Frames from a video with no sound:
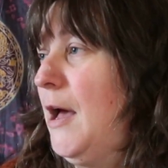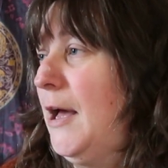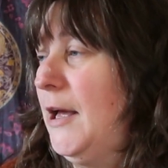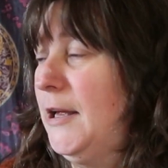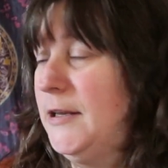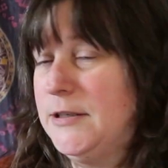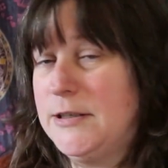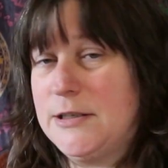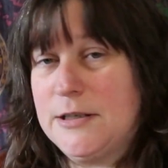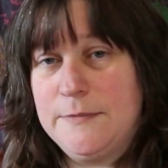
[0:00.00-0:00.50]

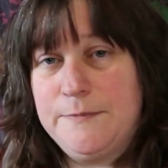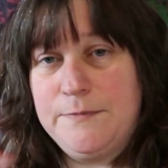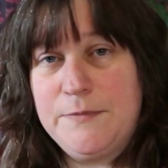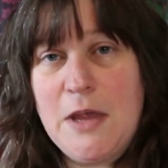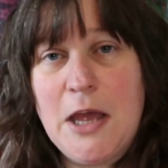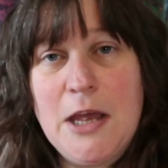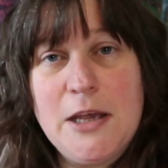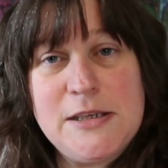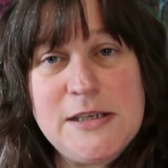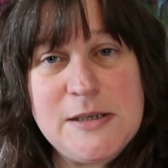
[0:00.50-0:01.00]
and
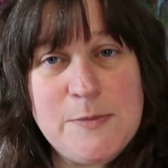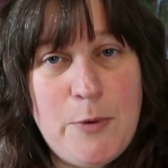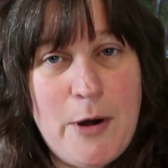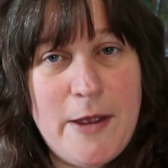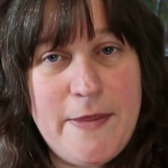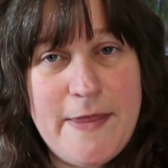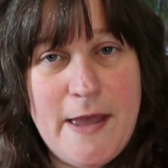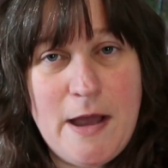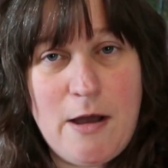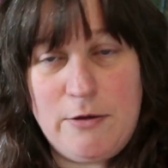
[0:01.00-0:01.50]

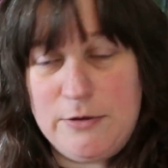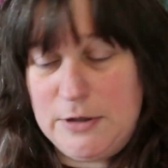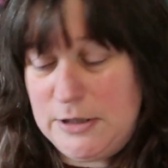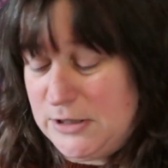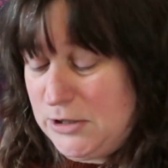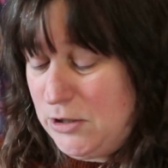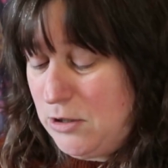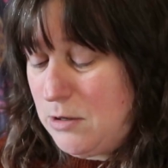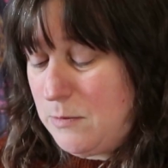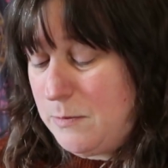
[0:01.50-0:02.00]
spread that on the
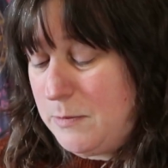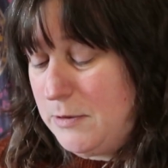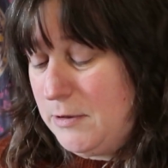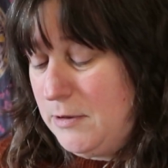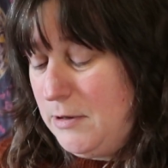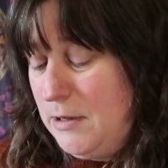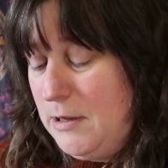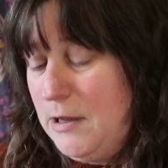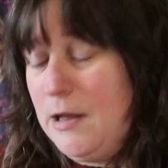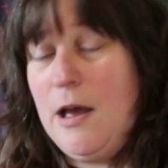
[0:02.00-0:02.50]
top
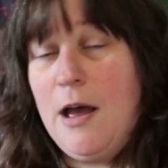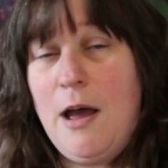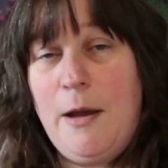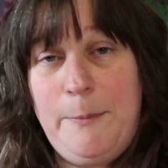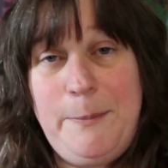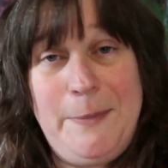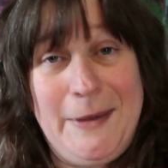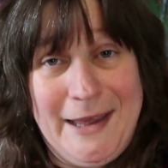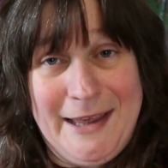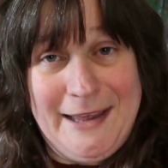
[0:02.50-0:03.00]

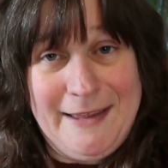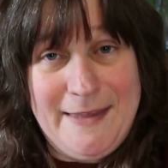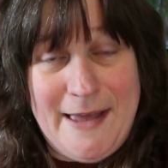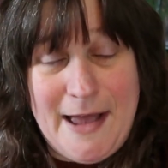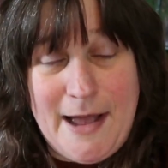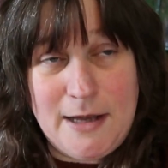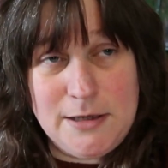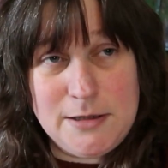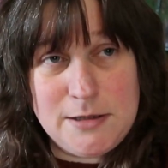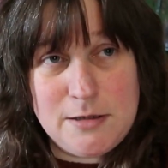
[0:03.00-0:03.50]
and bake
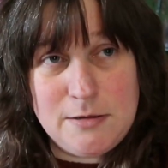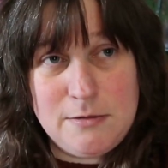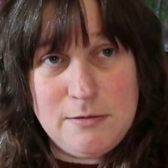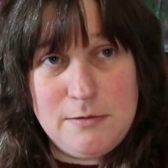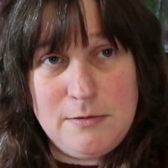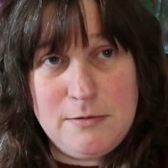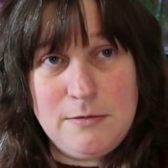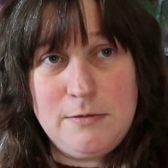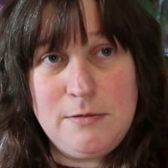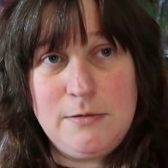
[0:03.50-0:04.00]
that.
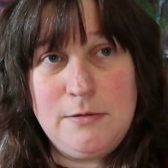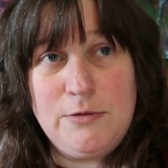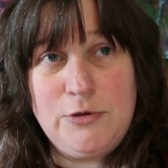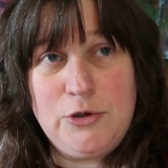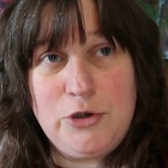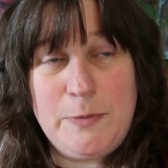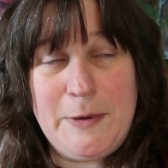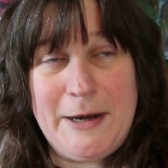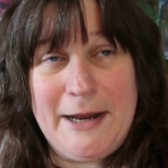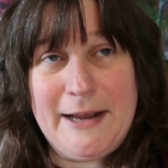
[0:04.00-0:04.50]

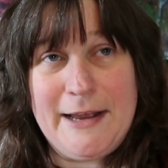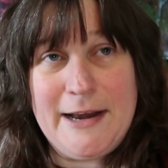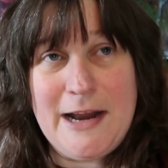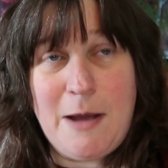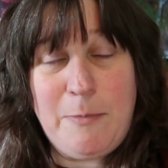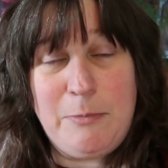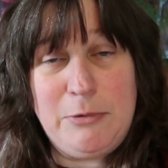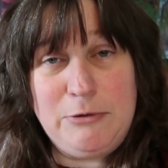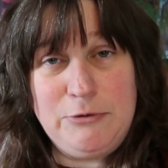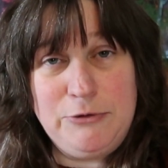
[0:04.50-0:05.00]
So it'll be like an
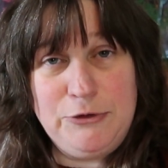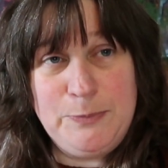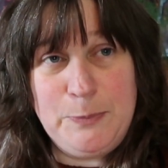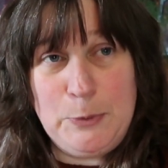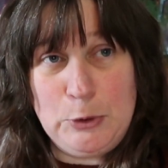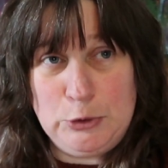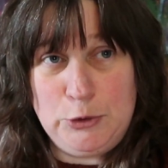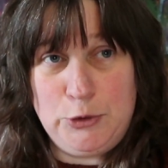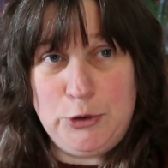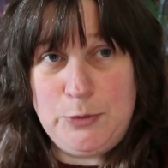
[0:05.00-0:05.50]
apple
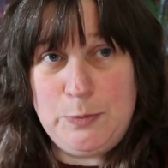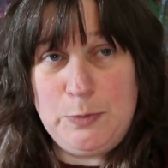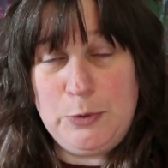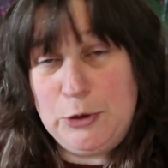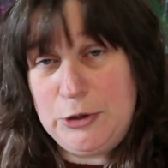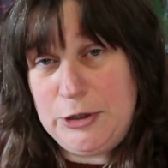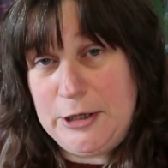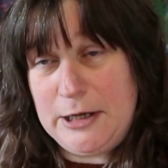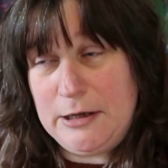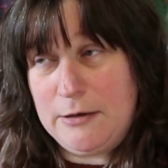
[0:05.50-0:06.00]
sponge
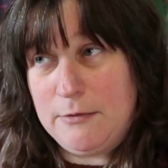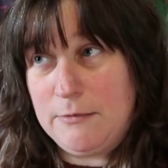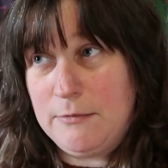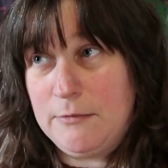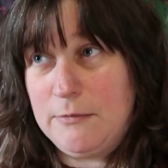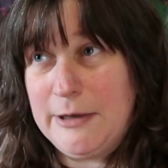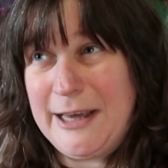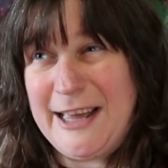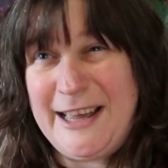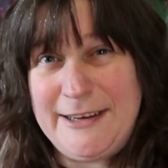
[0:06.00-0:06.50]
pudding,
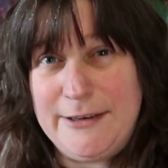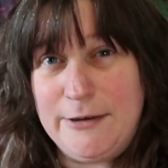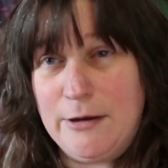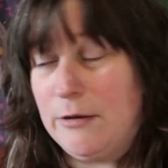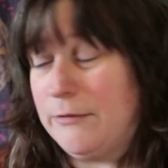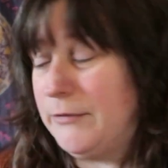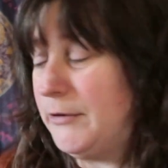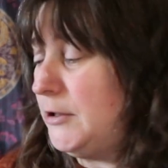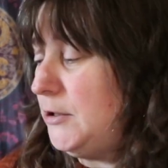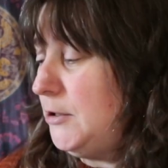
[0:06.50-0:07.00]
kind
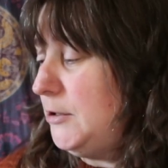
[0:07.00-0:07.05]
of.